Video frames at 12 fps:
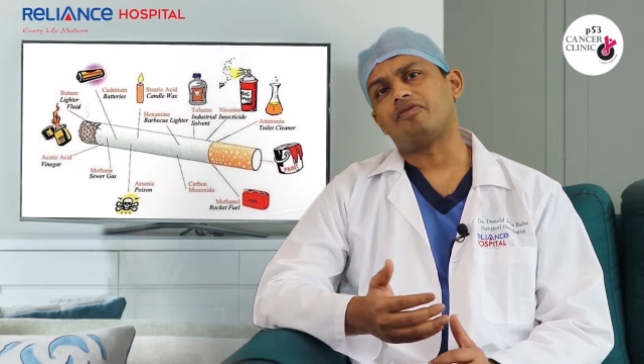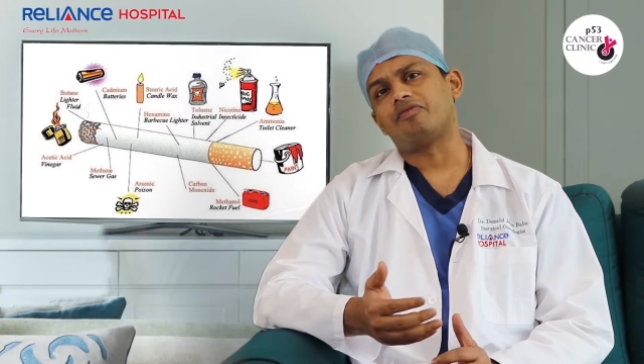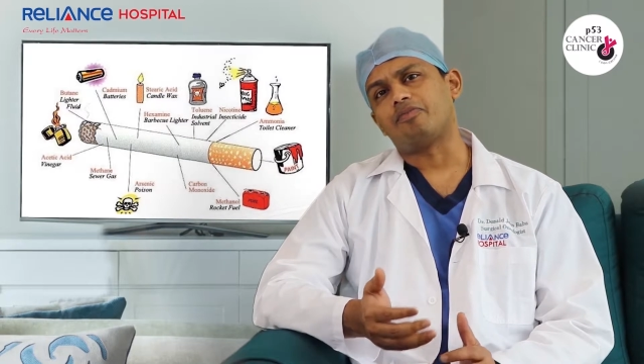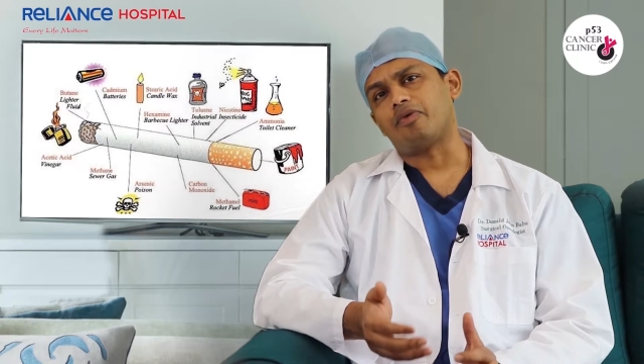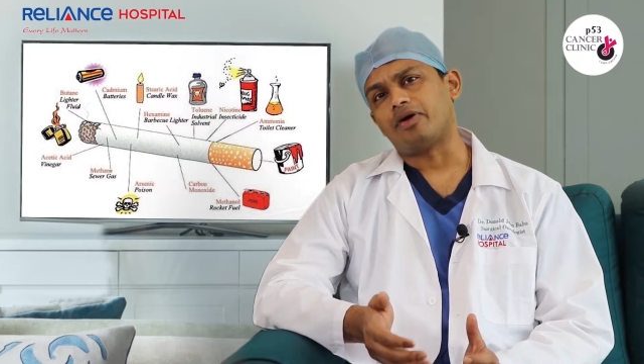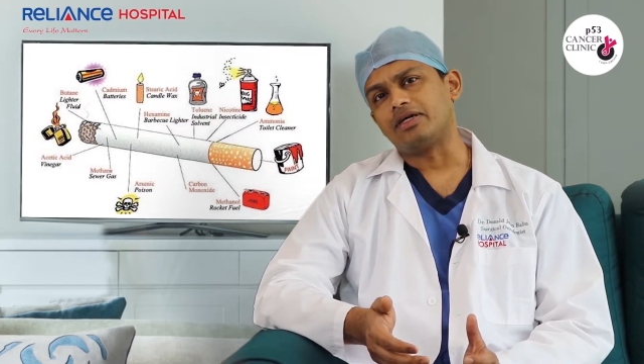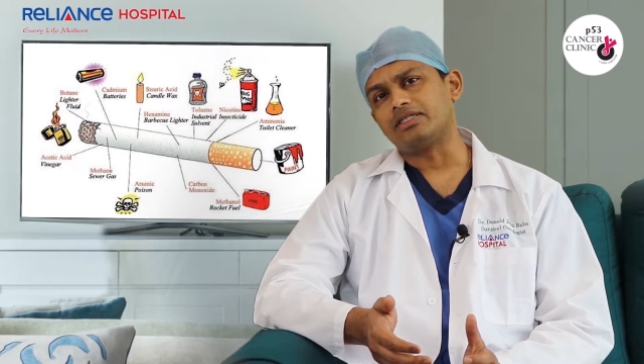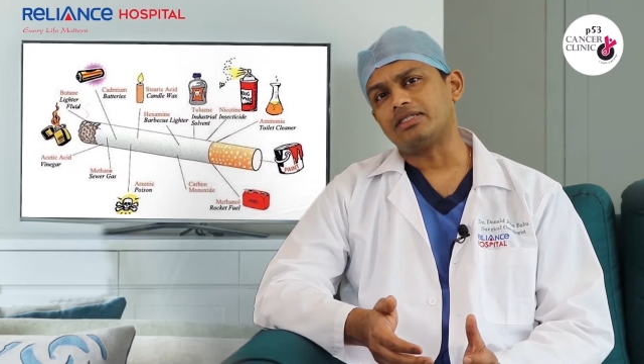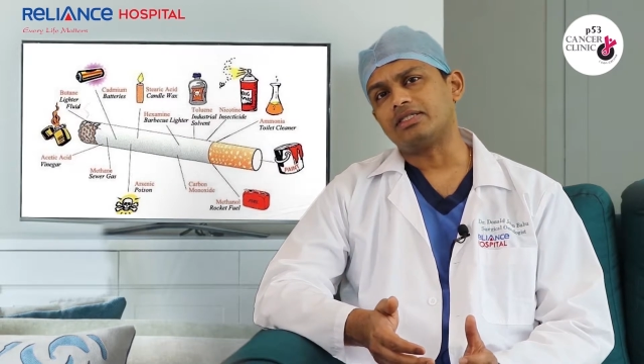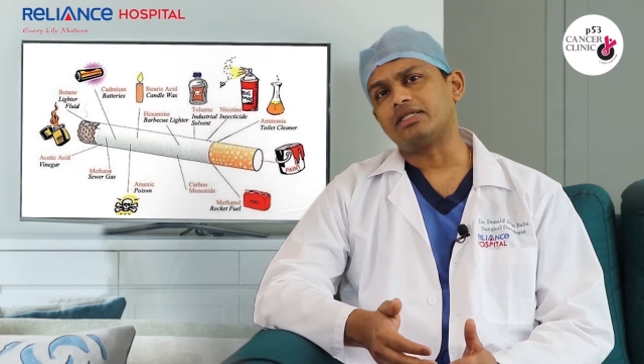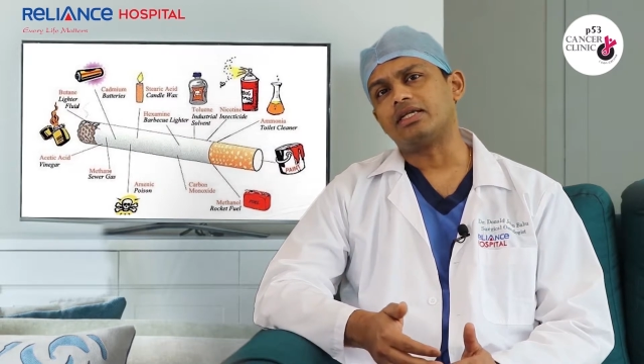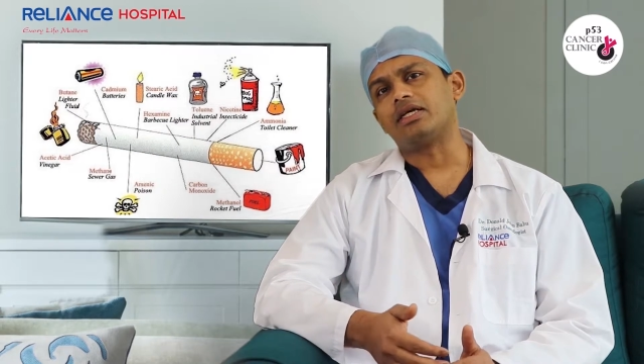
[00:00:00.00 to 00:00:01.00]
of
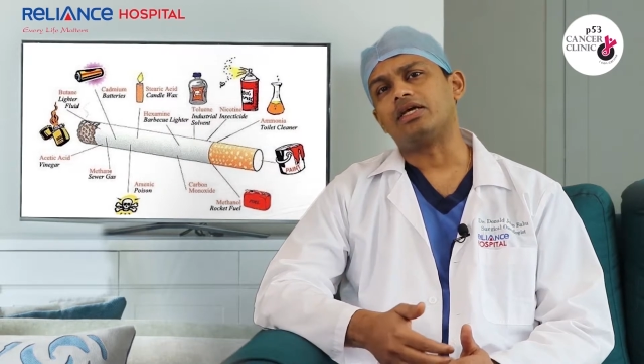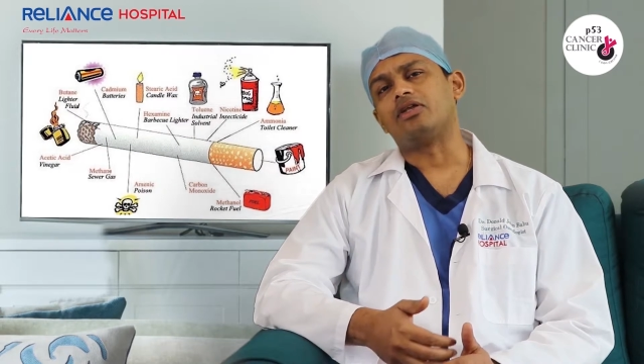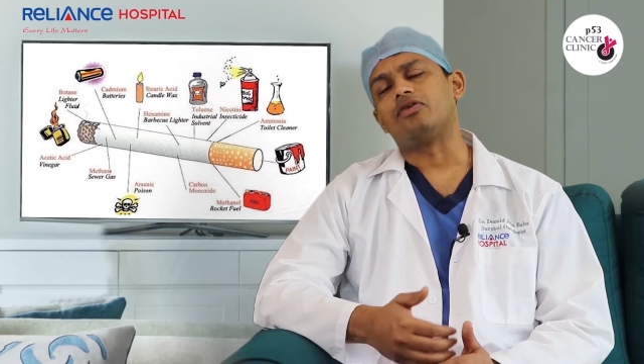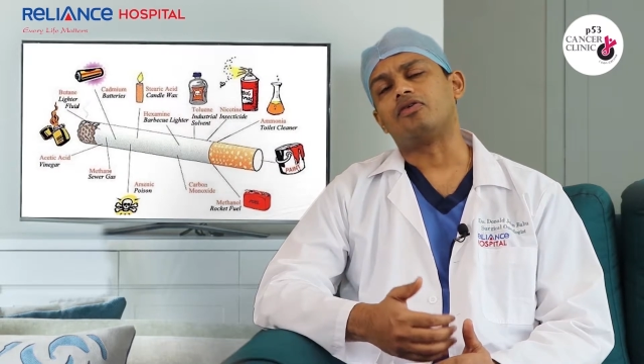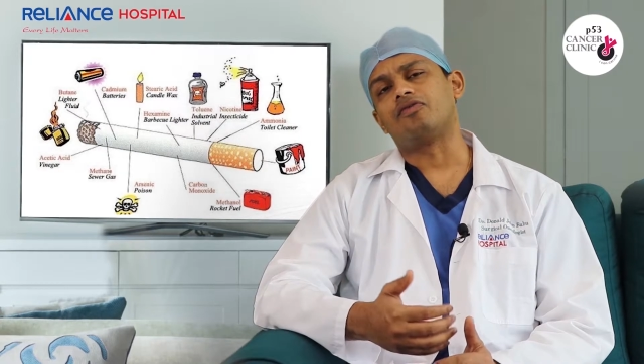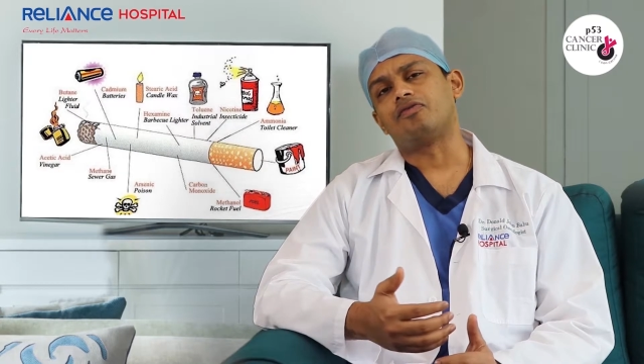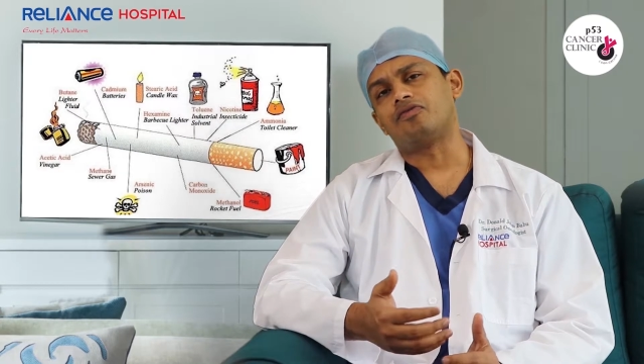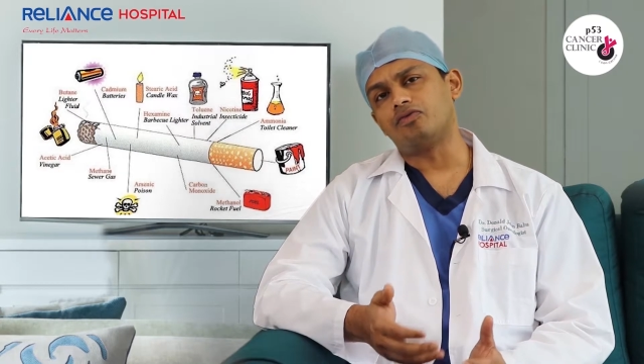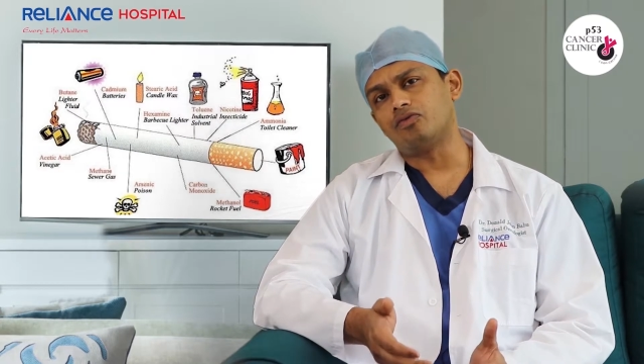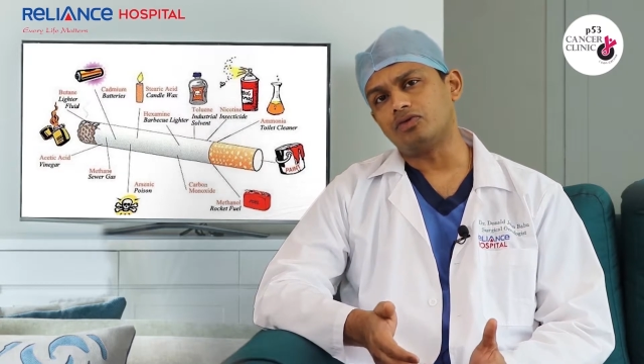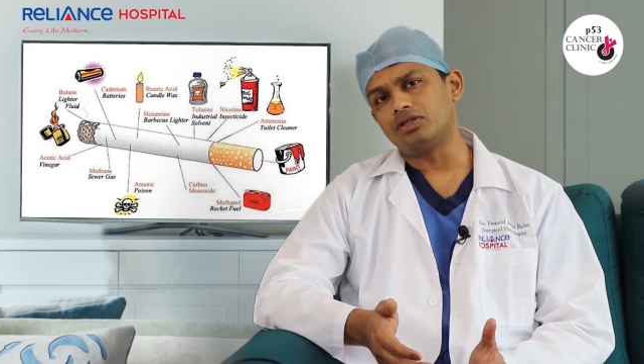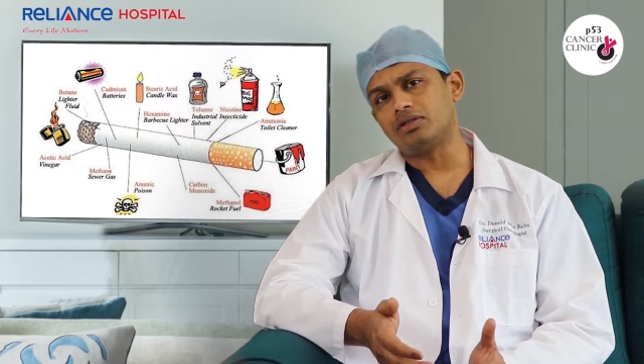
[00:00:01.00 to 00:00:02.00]
poison in your
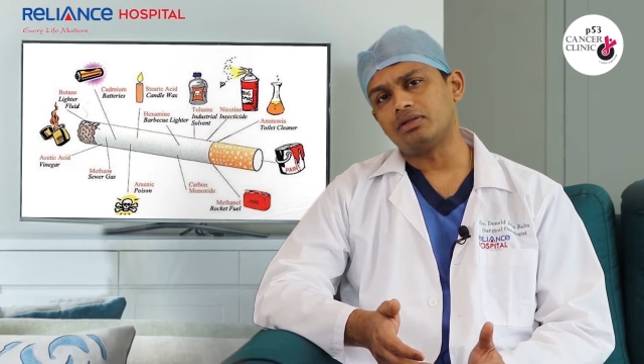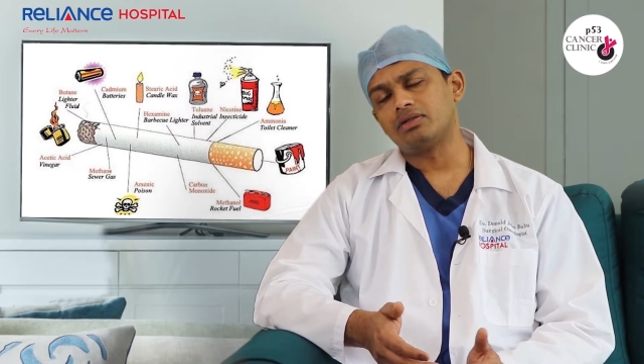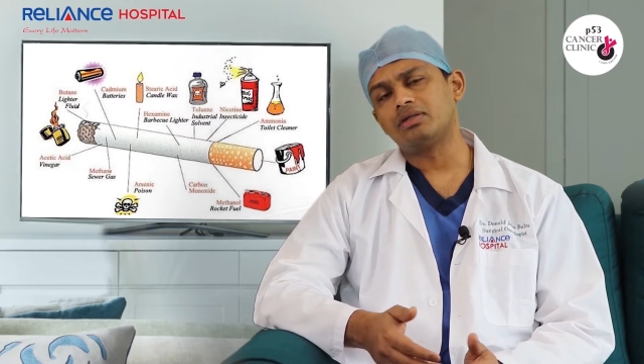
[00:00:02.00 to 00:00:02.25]
food,